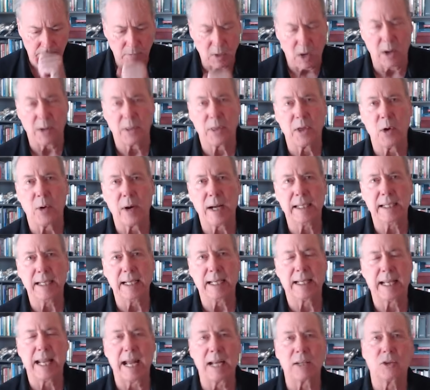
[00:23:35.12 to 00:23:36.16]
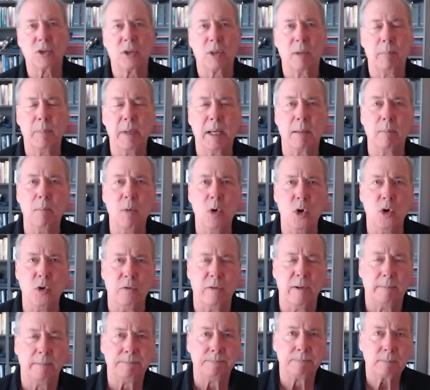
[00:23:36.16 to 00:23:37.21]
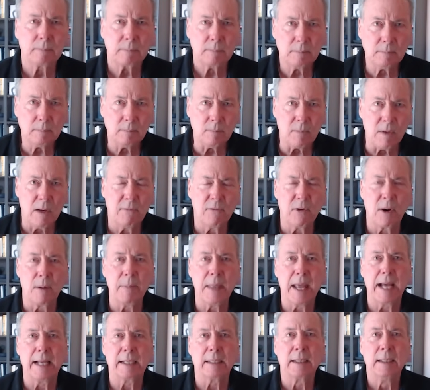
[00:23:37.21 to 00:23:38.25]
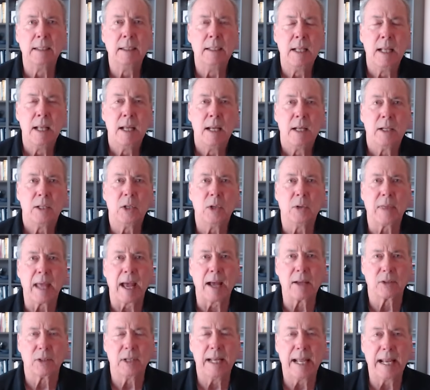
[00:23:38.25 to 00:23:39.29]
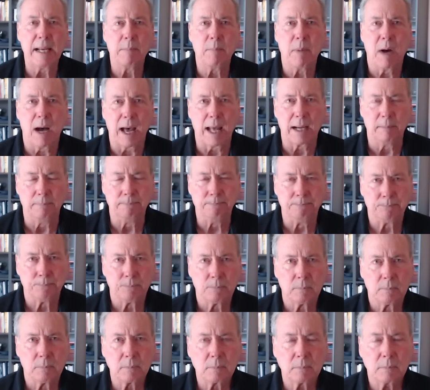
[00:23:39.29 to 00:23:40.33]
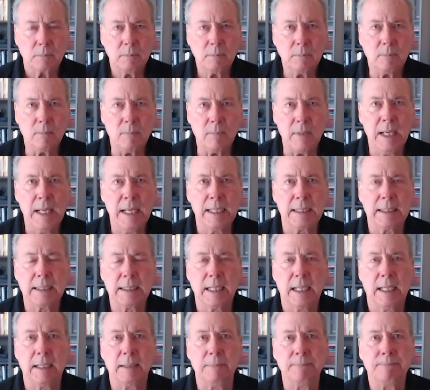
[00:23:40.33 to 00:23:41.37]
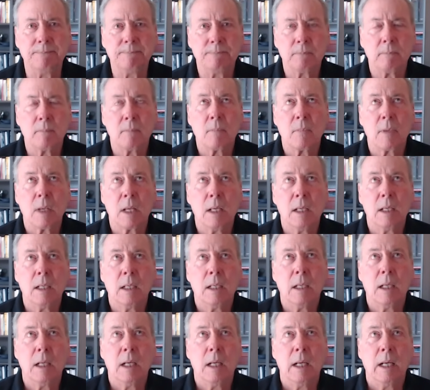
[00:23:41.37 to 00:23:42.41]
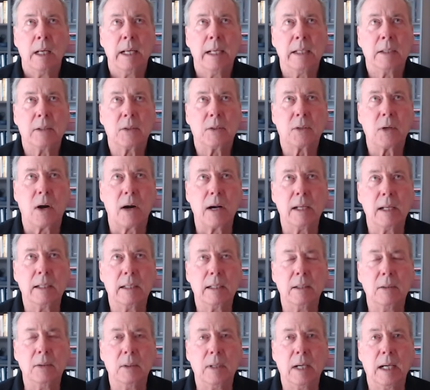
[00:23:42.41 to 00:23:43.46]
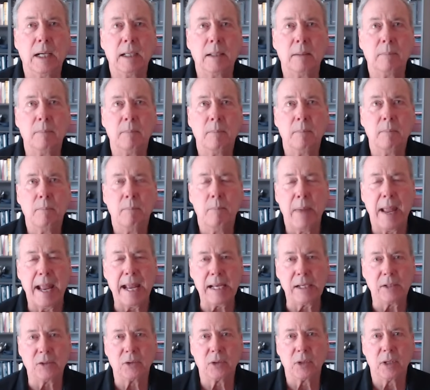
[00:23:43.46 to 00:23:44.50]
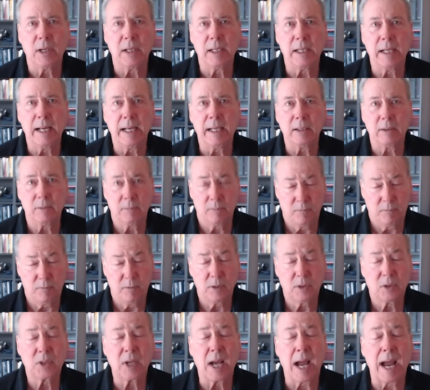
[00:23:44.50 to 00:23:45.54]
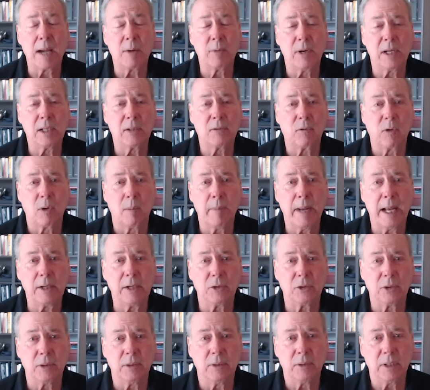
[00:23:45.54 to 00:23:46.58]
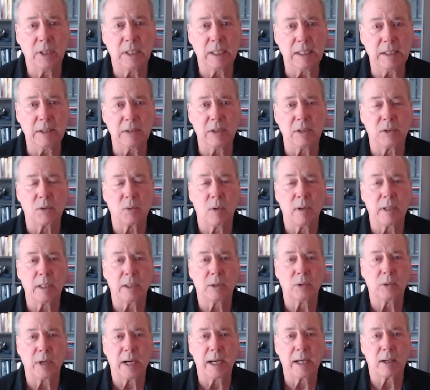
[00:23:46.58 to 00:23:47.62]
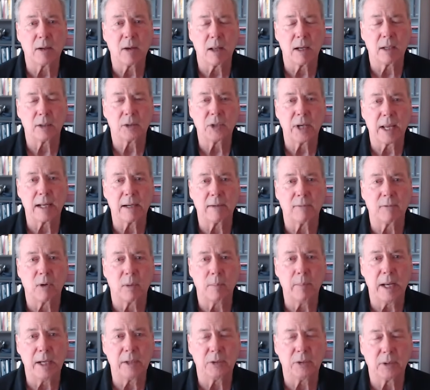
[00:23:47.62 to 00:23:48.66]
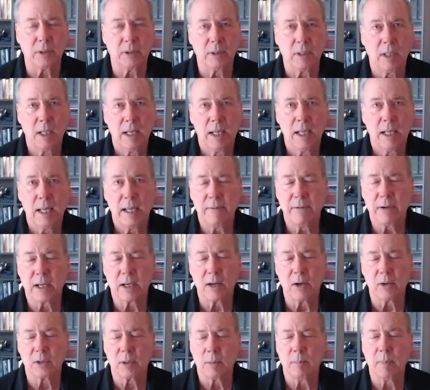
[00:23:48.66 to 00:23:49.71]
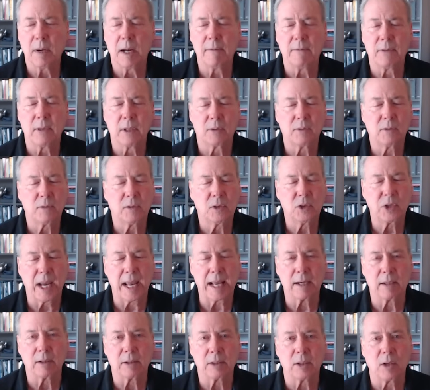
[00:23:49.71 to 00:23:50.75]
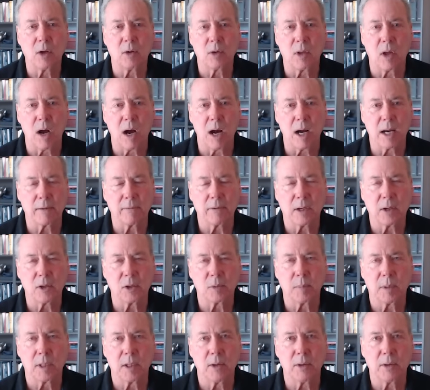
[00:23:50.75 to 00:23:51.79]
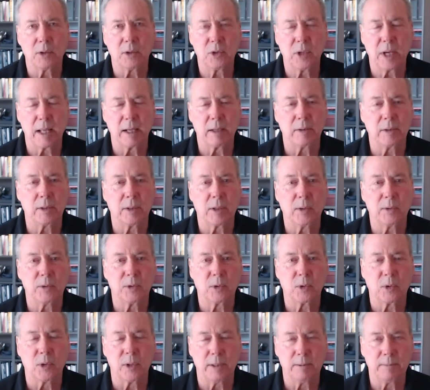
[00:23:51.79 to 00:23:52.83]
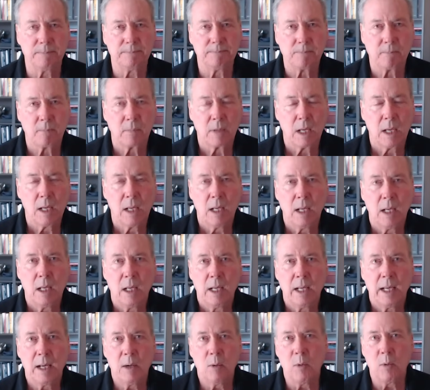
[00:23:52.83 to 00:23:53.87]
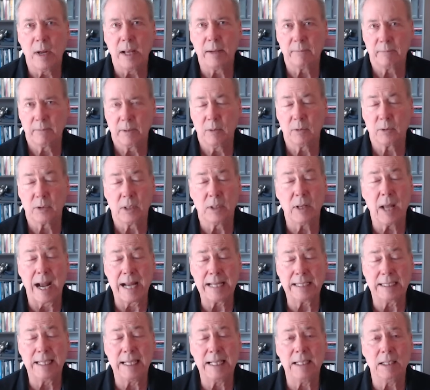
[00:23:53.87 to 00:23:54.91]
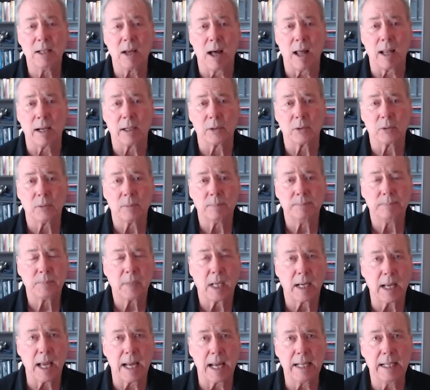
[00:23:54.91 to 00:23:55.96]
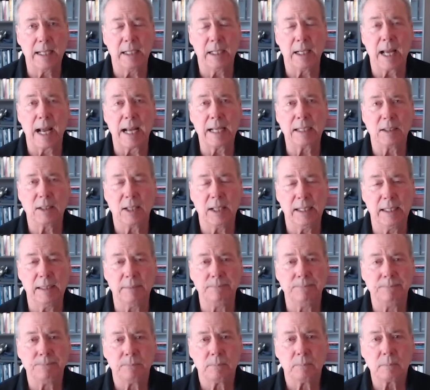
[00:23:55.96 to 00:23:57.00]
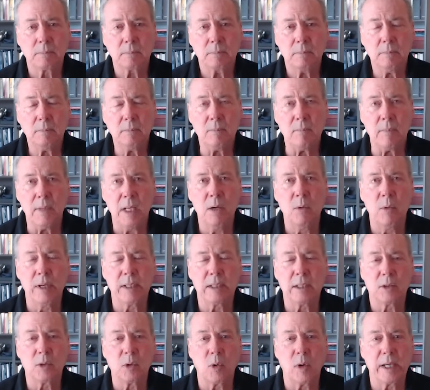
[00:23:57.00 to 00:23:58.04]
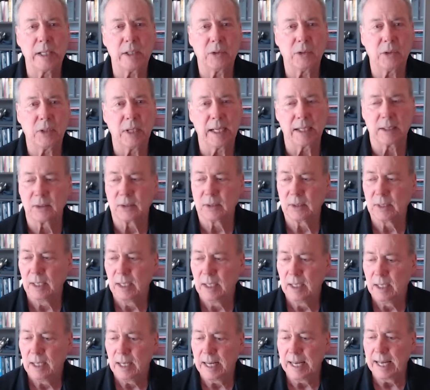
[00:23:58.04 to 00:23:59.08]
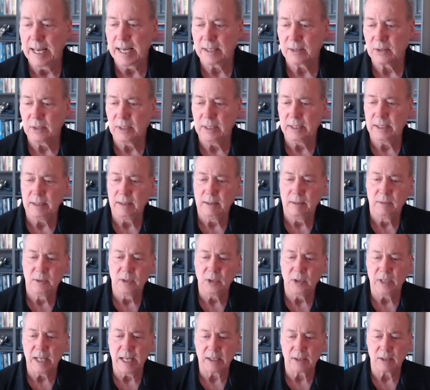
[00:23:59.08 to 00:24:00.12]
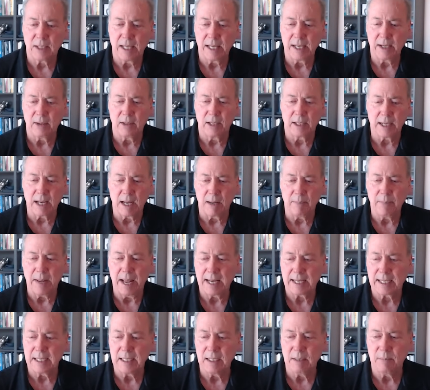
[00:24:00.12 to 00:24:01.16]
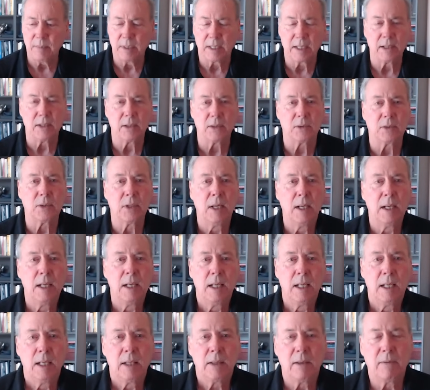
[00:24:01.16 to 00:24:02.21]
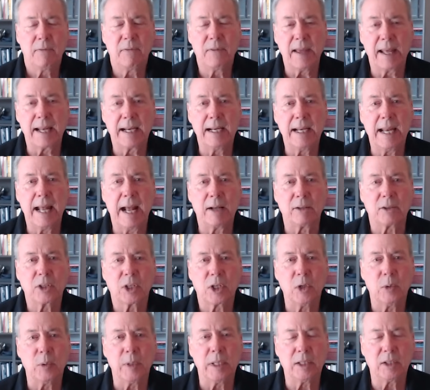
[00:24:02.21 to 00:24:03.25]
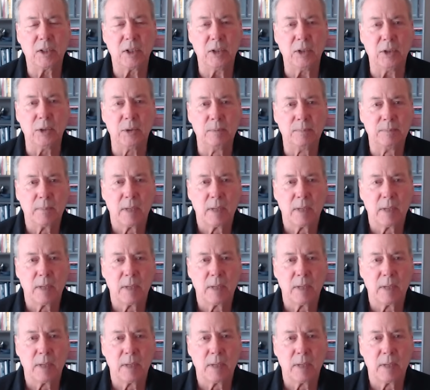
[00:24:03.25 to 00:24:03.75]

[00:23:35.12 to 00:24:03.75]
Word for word: Although I did catch the big move from that two thousand eight bottom, it um, it started to uh, base in a sideways formation, the easiest one to trade, called a channel formation. If it goes above the channel, you go long. If it goes below the channel, you go short. It went. It was at nineteen dollars. I got in at nineteen. It went to twenty-six. I exited. Two days later, I got back in because the Fed announced Q E two.